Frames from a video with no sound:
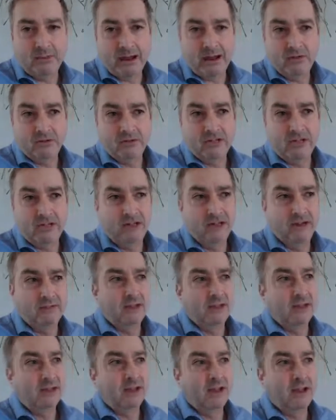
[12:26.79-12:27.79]
about it
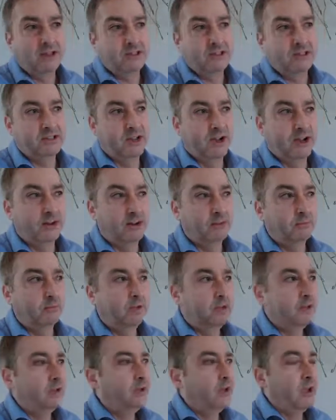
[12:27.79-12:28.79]
if you'd like to sign up.